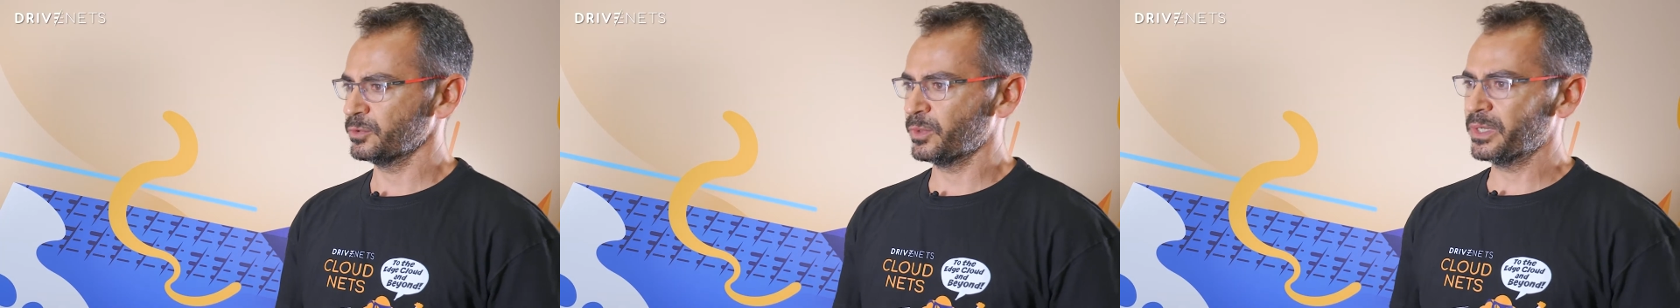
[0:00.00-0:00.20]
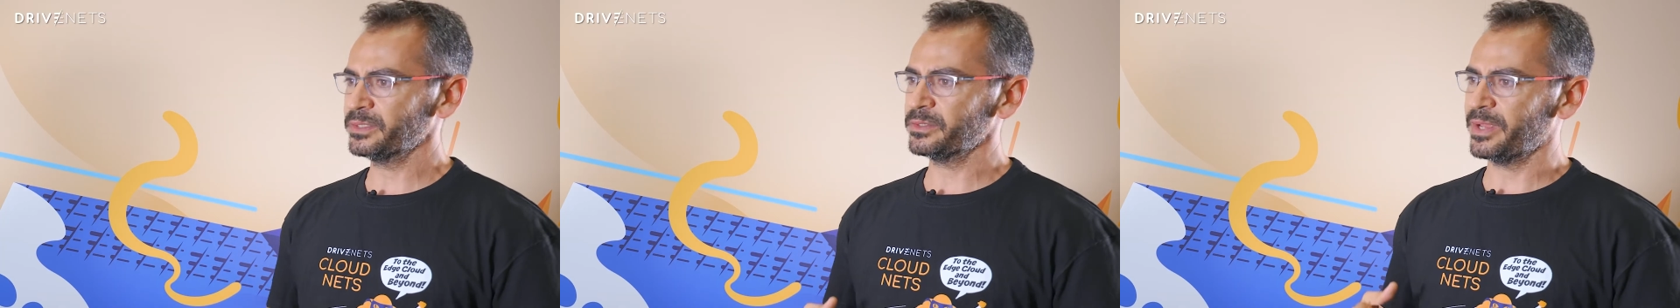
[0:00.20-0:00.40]

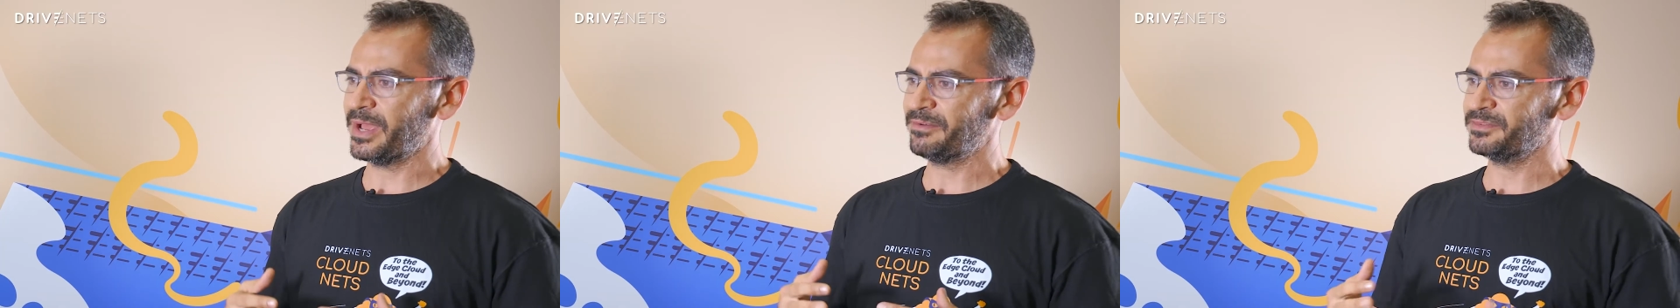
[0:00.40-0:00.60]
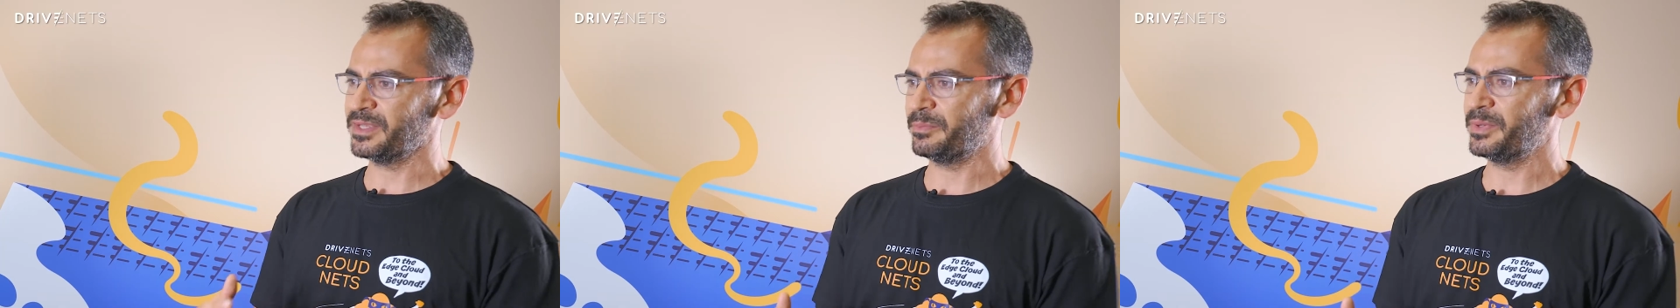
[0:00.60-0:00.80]
You want to
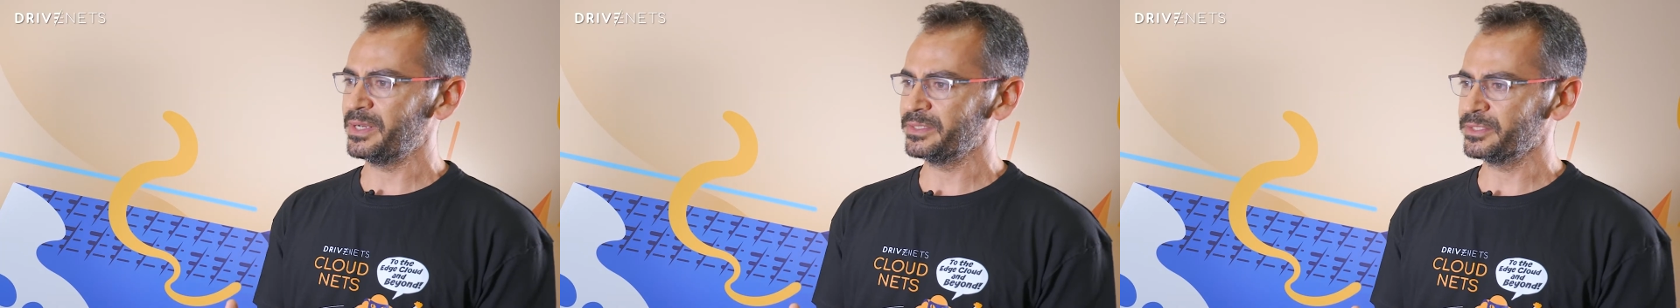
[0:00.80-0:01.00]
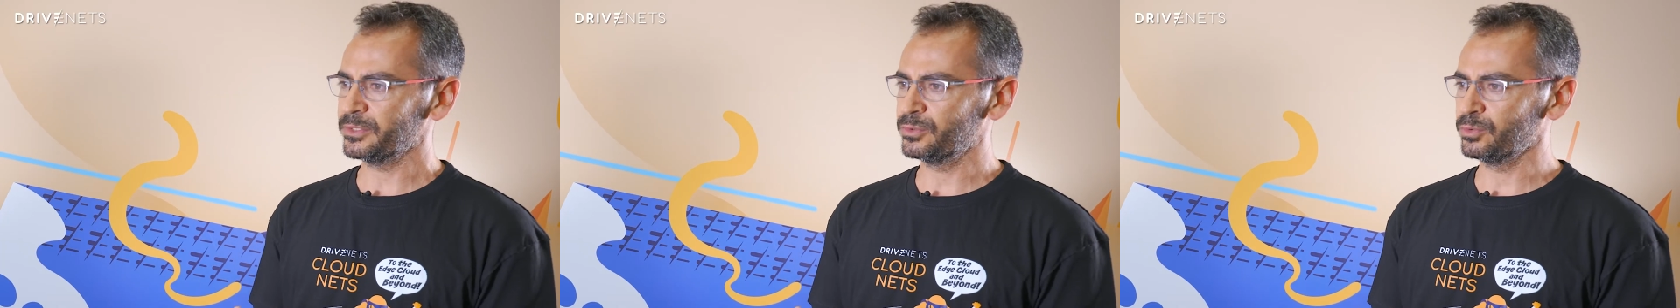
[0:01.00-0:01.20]
have the
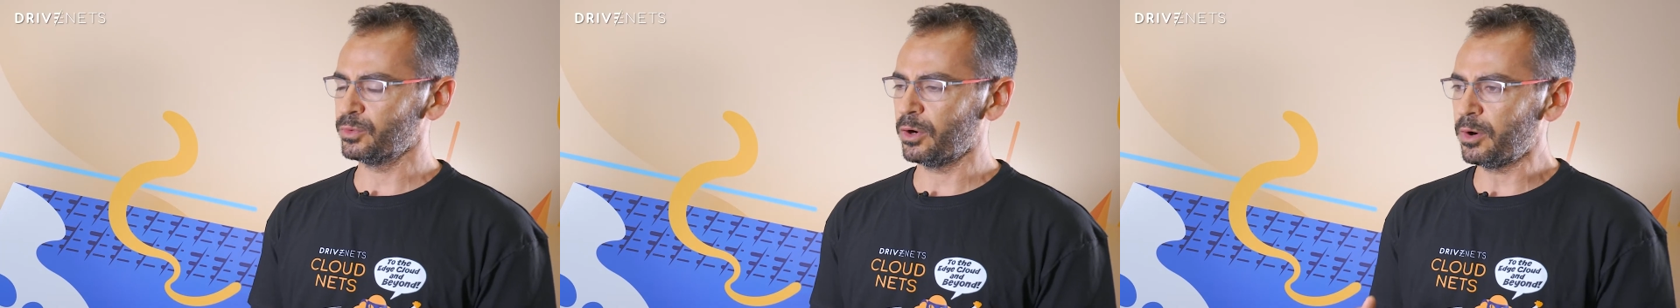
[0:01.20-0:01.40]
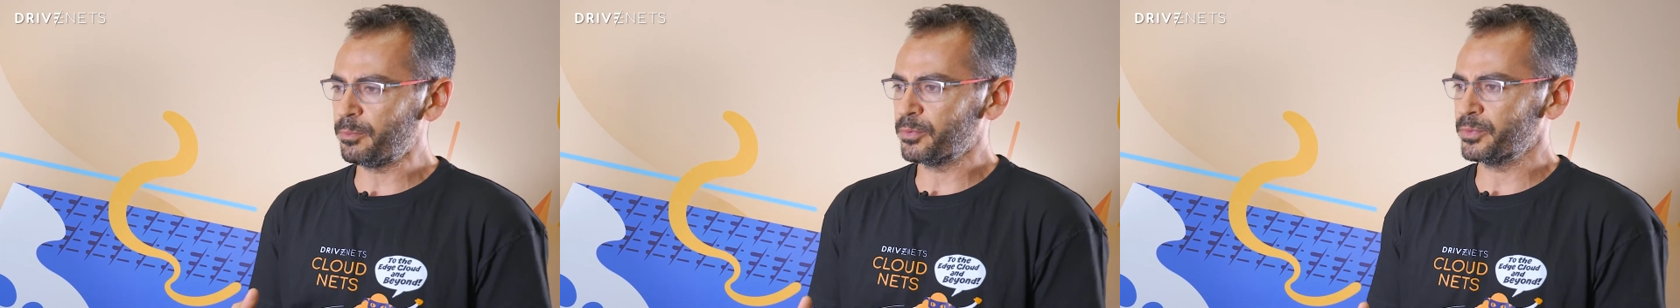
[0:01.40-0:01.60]
ability
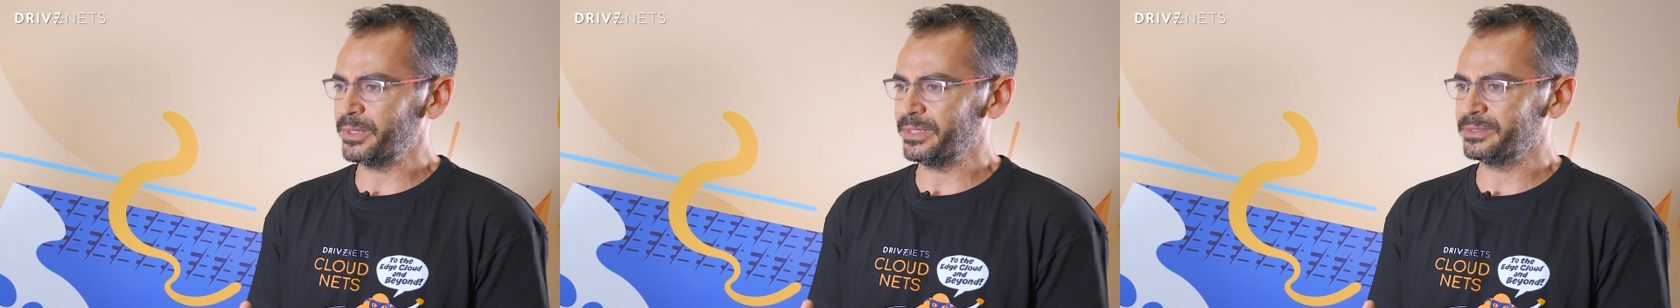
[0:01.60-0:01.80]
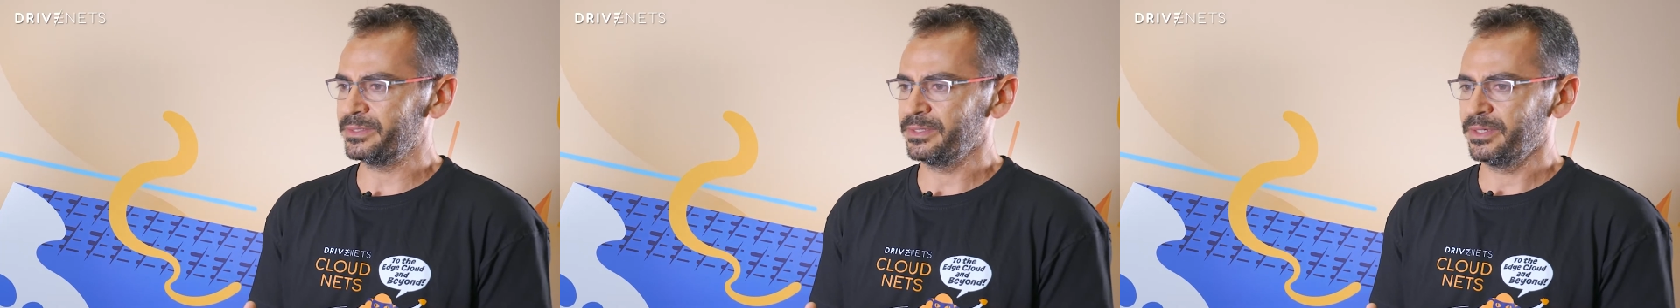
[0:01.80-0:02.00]
to
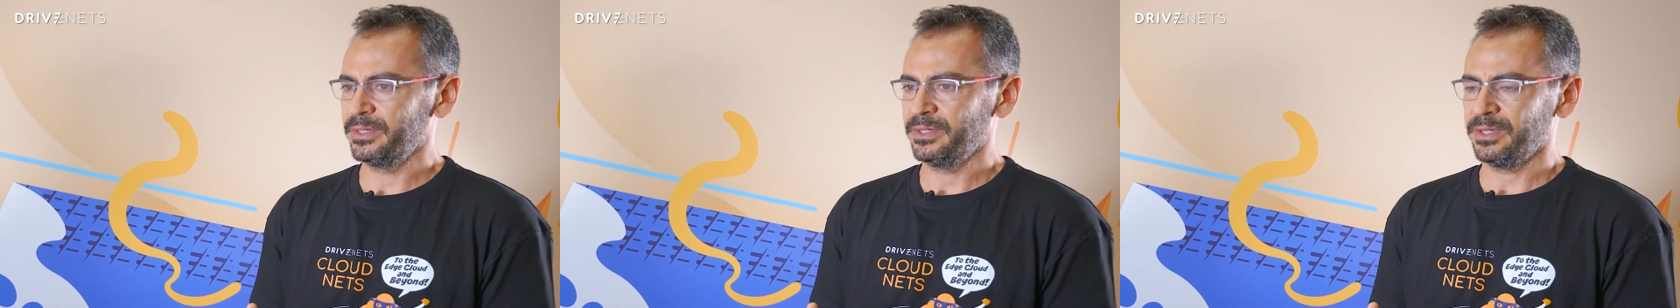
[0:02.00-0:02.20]
operate